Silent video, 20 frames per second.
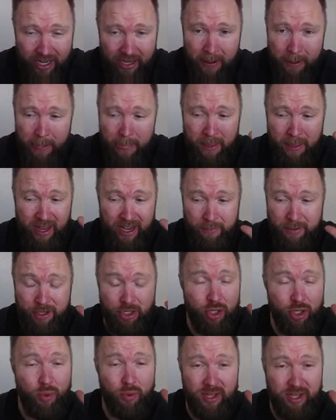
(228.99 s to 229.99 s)
And I've been
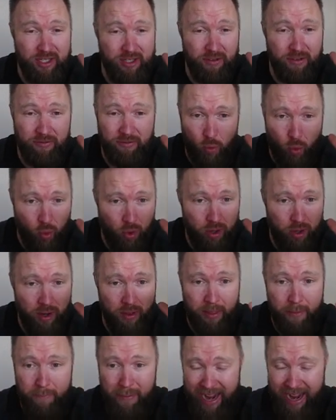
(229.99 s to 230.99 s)
doing this for
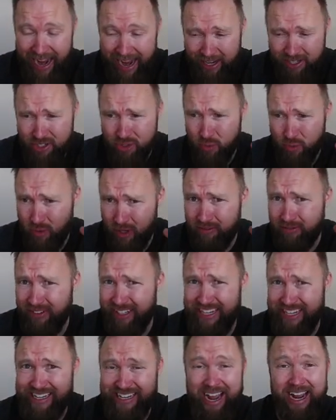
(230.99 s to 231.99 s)
the past
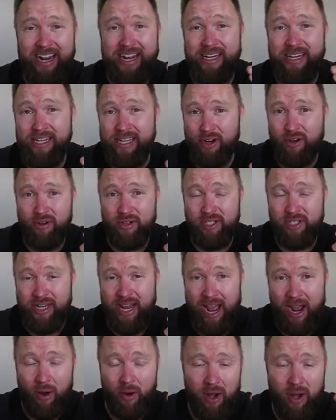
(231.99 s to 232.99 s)
roughly 9 years
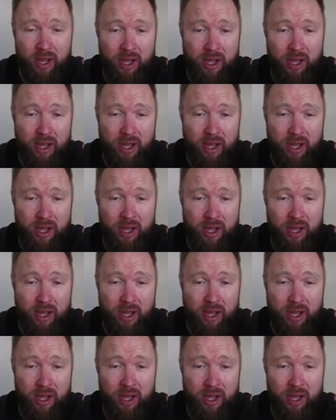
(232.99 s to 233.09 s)
now,